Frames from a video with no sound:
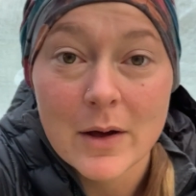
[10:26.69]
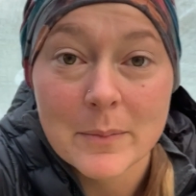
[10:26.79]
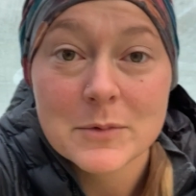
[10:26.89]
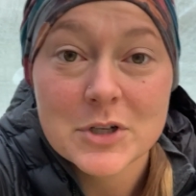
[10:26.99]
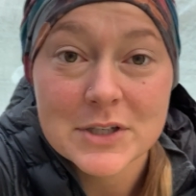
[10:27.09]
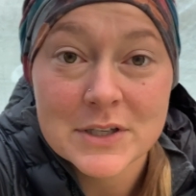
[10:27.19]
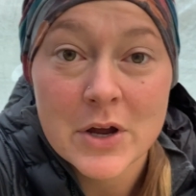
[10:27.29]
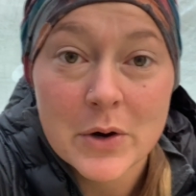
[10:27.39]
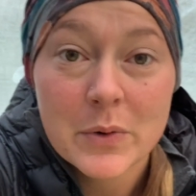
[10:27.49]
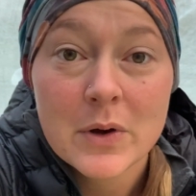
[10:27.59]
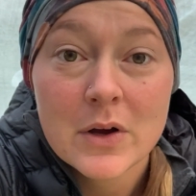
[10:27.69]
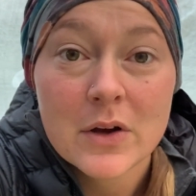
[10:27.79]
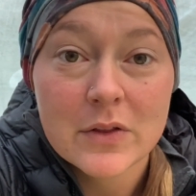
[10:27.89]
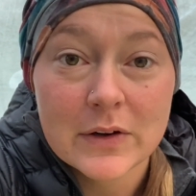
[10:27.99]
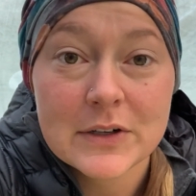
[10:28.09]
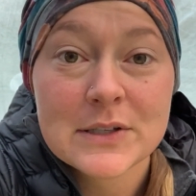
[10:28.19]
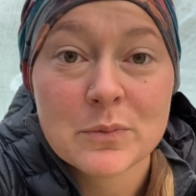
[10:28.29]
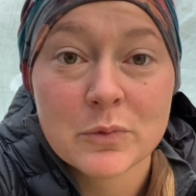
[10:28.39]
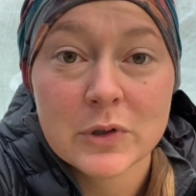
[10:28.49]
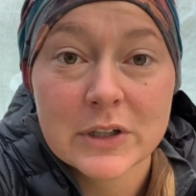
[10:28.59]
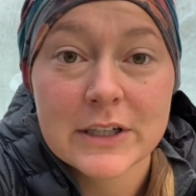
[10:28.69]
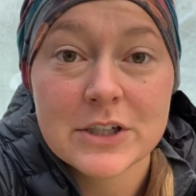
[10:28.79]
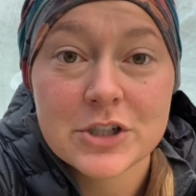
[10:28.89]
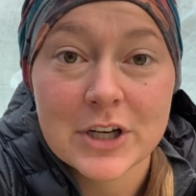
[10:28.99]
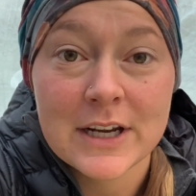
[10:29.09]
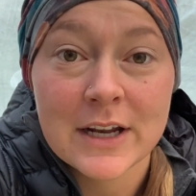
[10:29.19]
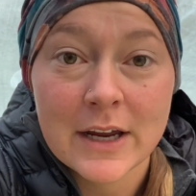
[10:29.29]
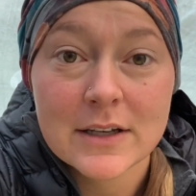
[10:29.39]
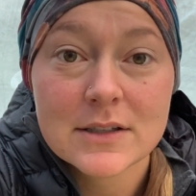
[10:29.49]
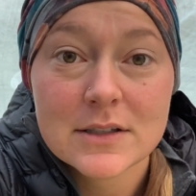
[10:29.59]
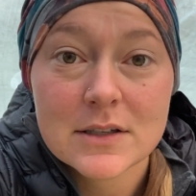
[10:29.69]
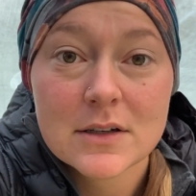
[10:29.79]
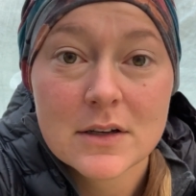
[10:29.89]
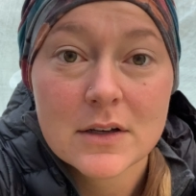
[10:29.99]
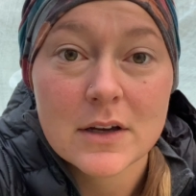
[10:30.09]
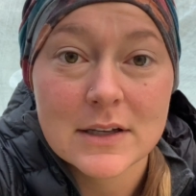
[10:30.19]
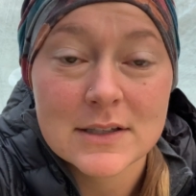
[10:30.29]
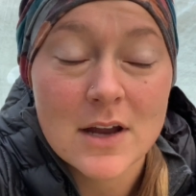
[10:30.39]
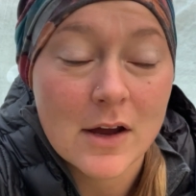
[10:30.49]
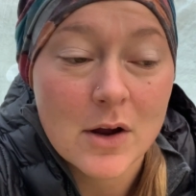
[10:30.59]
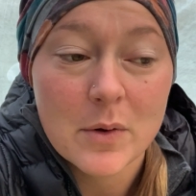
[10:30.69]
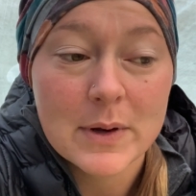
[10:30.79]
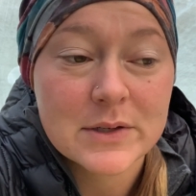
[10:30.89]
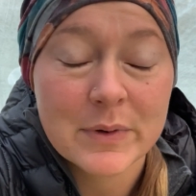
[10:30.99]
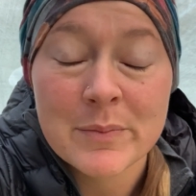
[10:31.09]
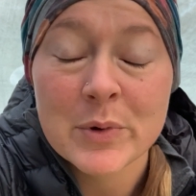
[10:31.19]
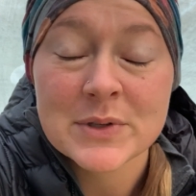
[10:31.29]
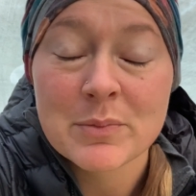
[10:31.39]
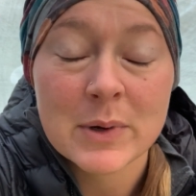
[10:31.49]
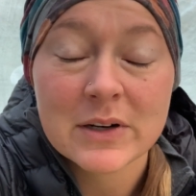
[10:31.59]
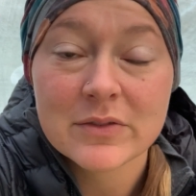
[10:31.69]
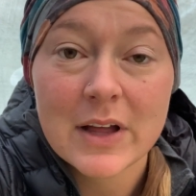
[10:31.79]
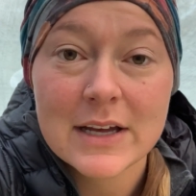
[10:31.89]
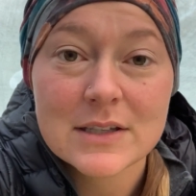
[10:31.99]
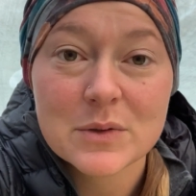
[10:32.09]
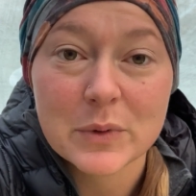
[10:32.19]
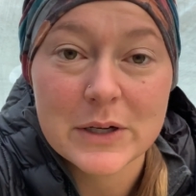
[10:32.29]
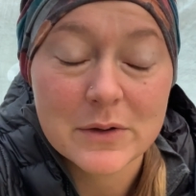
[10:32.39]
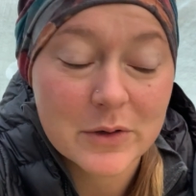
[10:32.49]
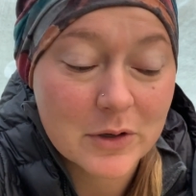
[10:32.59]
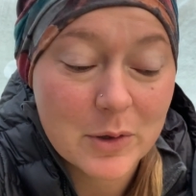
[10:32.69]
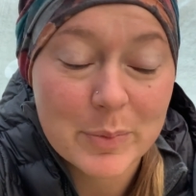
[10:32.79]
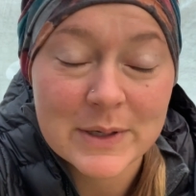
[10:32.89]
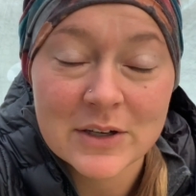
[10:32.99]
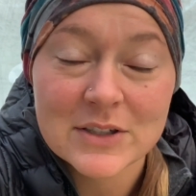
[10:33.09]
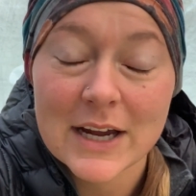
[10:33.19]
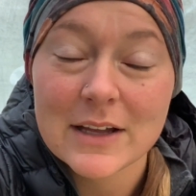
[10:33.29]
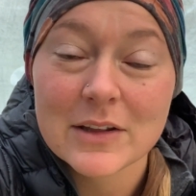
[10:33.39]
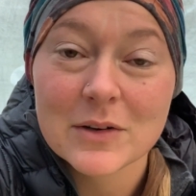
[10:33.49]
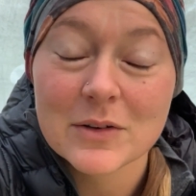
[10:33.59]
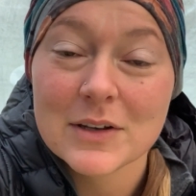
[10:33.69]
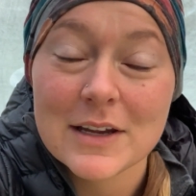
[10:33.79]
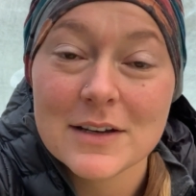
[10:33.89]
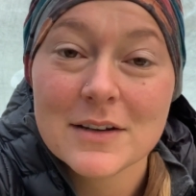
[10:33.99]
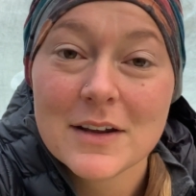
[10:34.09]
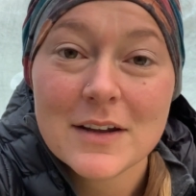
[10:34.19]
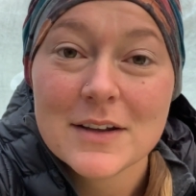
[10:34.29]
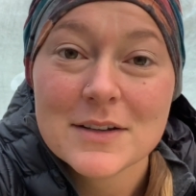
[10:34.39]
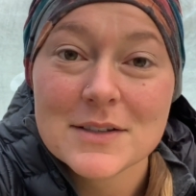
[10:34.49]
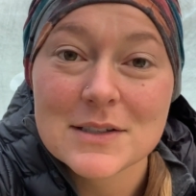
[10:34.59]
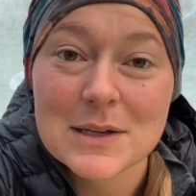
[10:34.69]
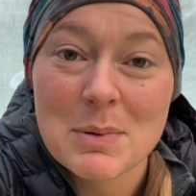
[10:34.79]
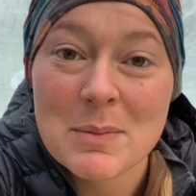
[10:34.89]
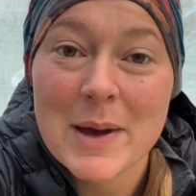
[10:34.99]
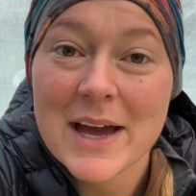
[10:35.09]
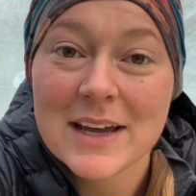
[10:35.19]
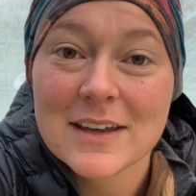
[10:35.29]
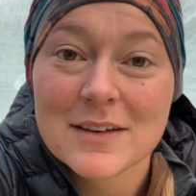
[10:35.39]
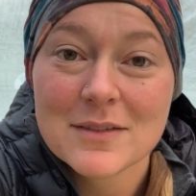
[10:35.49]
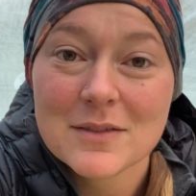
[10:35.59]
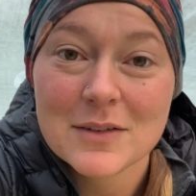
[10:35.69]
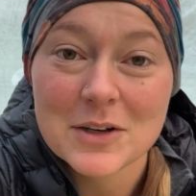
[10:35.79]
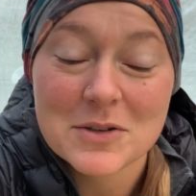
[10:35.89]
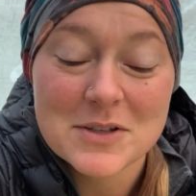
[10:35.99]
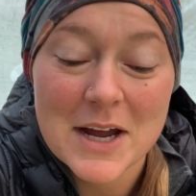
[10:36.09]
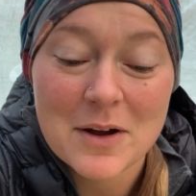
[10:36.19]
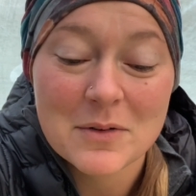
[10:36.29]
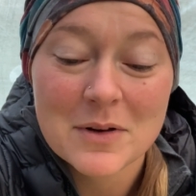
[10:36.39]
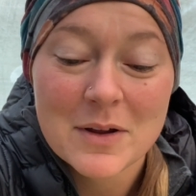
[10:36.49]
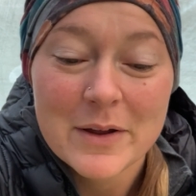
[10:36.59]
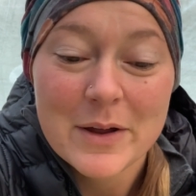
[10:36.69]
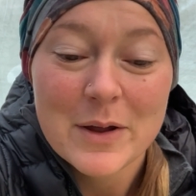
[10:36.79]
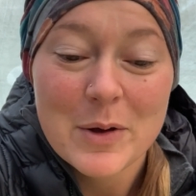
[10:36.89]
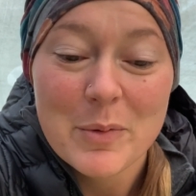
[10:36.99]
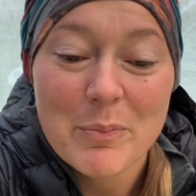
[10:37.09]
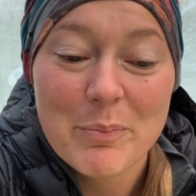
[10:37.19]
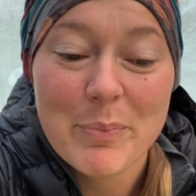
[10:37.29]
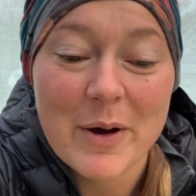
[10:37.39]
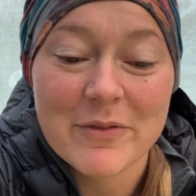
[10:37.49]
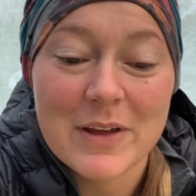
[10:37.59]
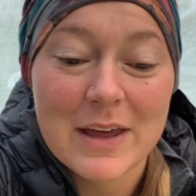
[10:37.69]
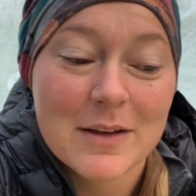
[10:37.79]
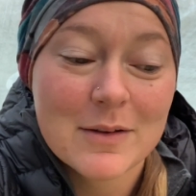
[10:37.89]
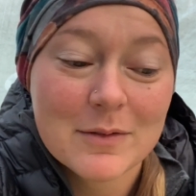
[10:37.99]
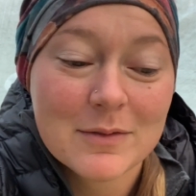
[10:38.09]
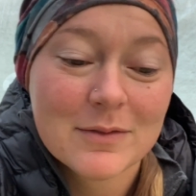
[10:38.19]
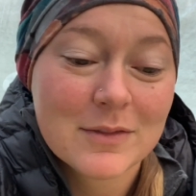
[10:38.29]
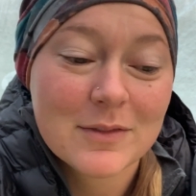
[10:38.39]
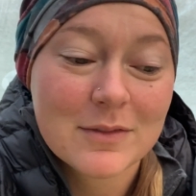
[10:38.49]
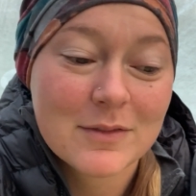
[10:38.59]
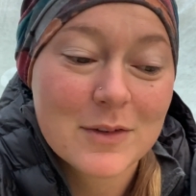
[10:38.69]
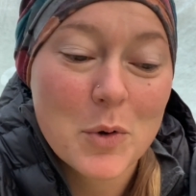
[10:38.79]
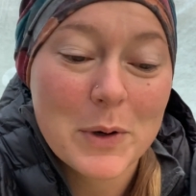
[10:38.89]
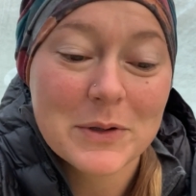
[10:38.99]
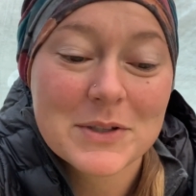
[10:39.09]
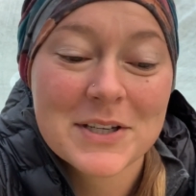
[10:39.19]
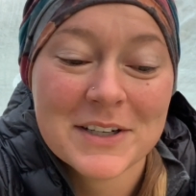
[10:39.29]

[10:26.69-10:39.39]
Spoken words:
just know there are some really shitty nights. It's not always rainbows and butterflies where you curl up in your tight little knit sleeping bag, your down puffy quilt.